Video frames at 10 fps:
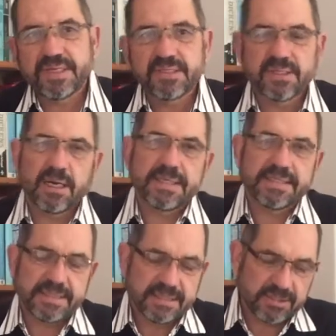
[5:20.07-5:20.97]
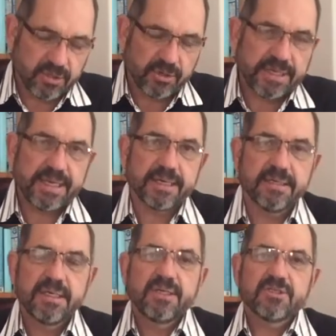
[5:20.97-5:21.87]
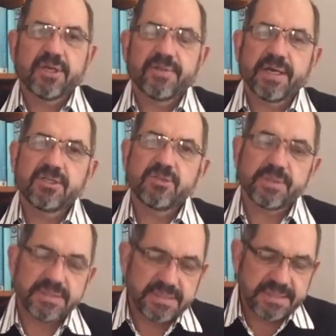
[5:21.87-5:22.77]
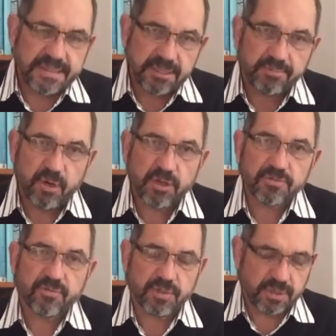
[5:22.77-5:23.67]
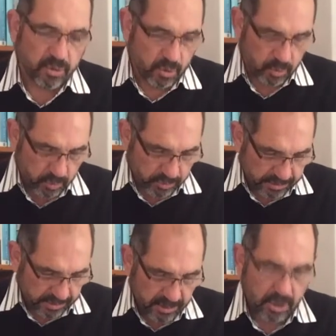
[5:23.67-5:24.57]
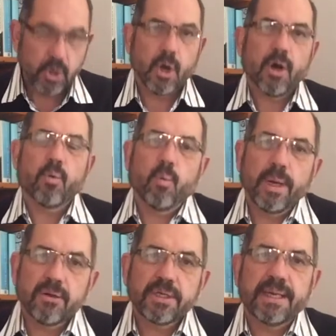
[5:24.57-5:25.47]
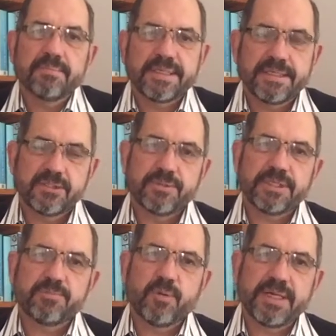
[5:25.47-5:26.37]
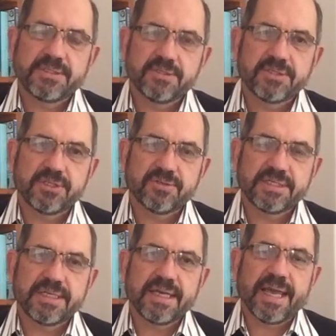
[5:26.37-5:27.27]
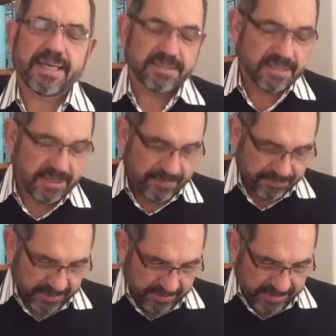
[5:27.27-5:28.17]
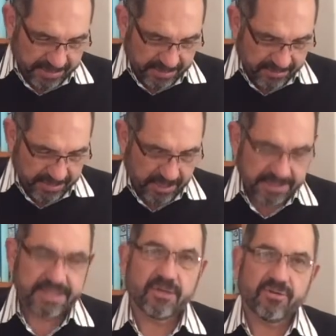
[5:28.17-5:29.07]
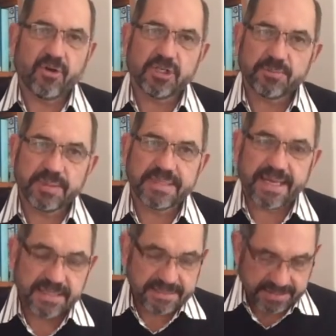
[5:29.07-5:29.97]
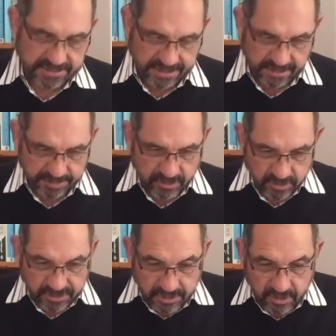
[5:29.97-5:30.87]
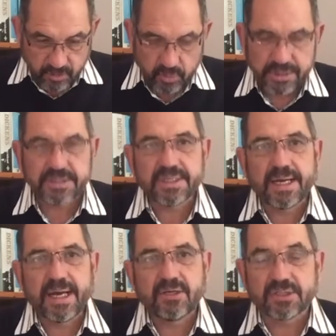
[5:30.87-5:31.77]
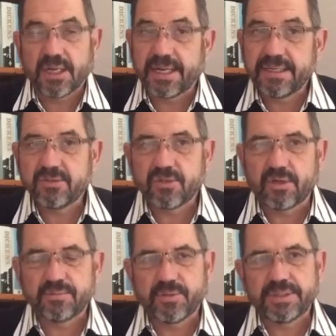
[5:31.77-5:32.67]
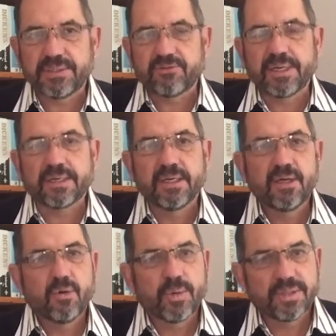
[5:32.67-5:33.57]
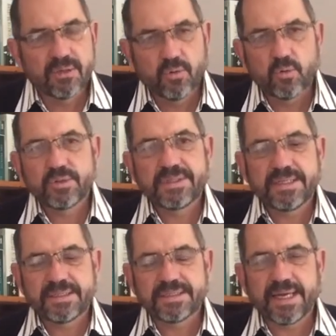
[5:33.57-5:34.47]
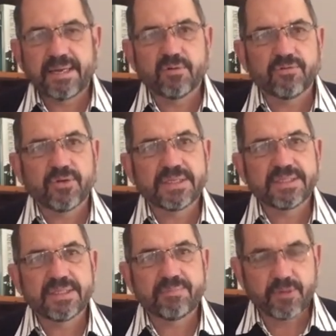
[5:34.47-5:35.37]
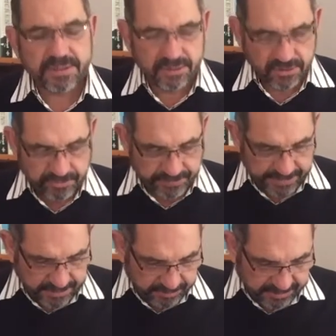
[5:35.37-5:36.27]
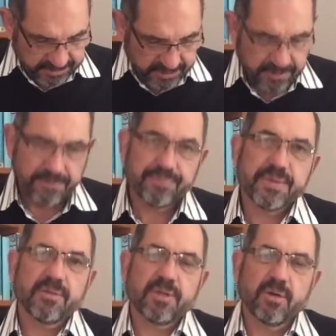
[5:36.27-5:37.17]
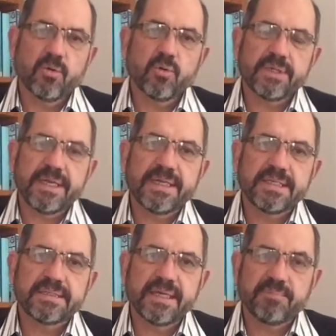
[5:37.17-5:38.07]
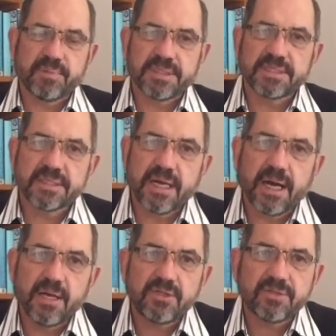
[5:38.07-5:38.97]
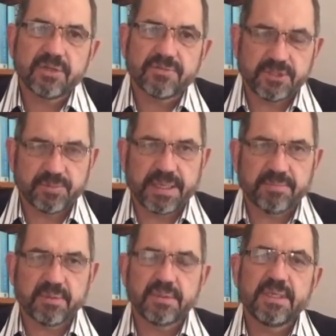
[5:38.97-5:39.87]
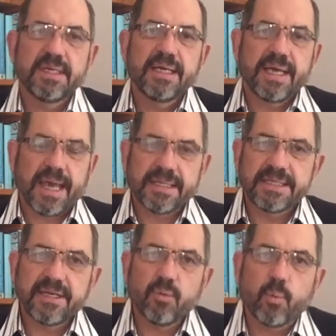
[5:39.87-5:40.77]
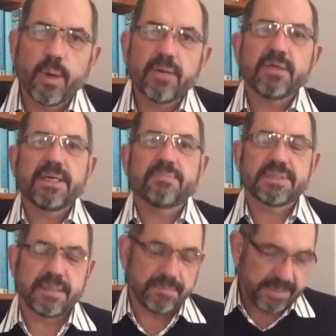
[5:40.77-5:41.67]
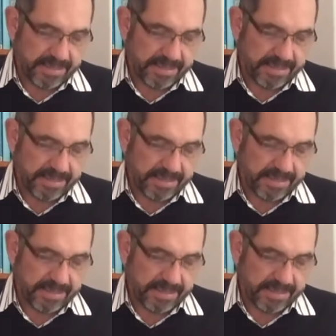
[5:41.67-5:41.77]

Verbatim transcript: these ideas are here. So those who are set apart for the Lord are welcomed into his presence, do you see? And the, the idea of hospitality is there because the Lord is the host, like in Psalm 23, where the Lord sets a table for us in the presence of our enemies. The Lord in his temple is the host of his people, and he welcomes them